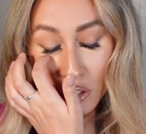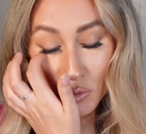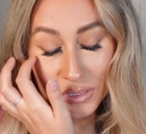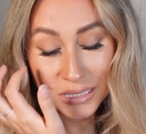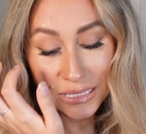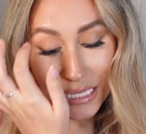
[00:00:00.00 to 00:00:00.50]

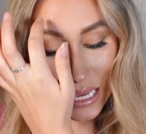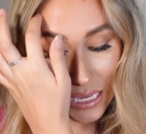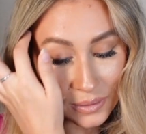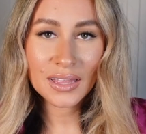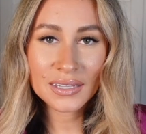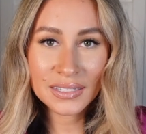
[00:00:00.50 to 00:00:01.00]
to
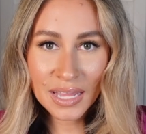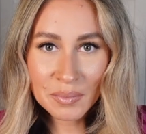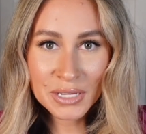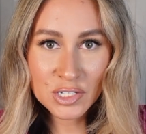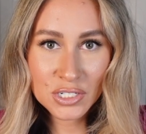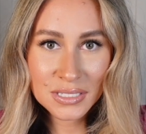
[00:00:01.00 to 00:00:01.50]
see. Let
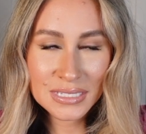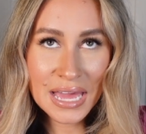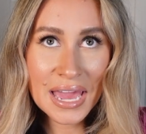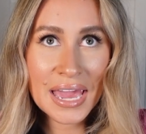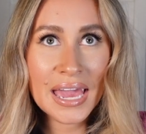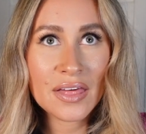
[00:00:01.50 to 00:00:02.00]
me just
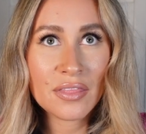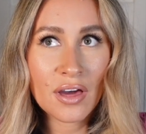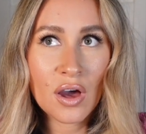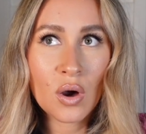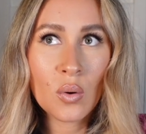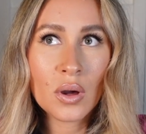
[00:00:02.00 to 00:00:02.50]
say
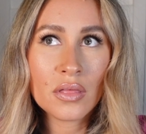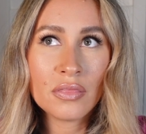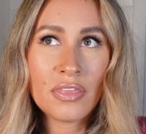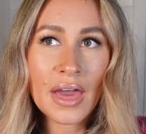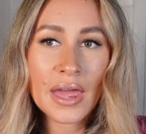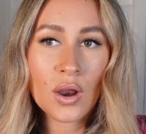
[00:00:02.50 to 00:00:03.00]
though
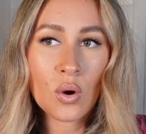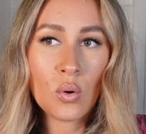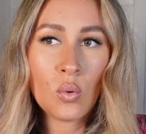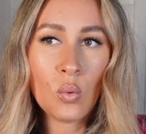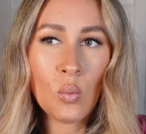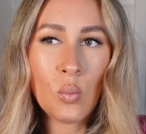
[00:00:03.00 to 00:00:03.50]
that
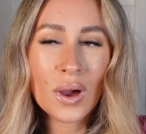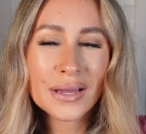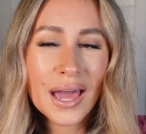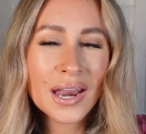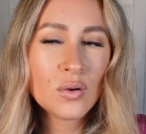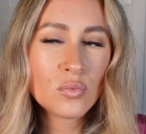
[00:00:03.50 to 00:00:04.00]

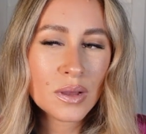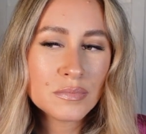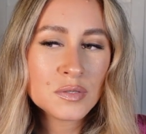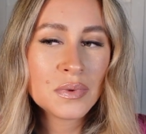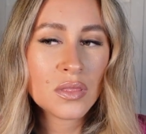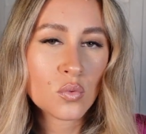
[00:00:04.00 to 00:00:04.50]
what kind of
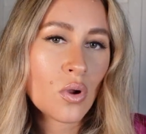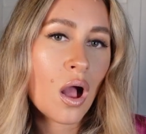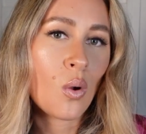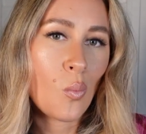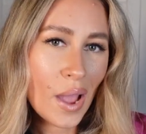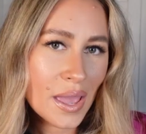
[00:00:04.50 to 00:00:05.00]
rubs me the
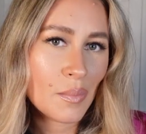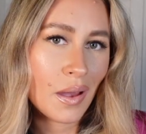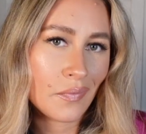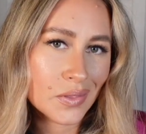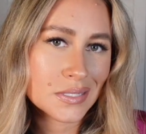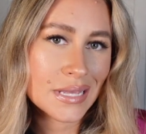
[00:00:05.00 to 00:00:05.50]
wrong way
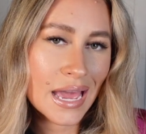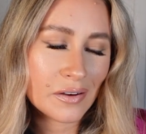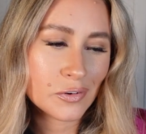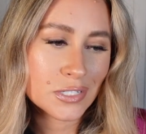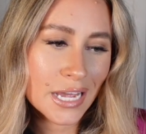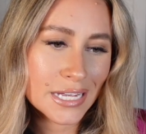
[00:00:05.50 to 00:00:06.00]
about this
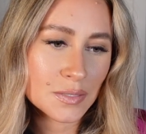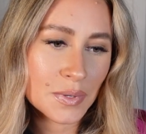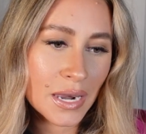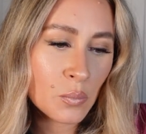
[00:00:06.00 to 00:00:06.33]
advertisement,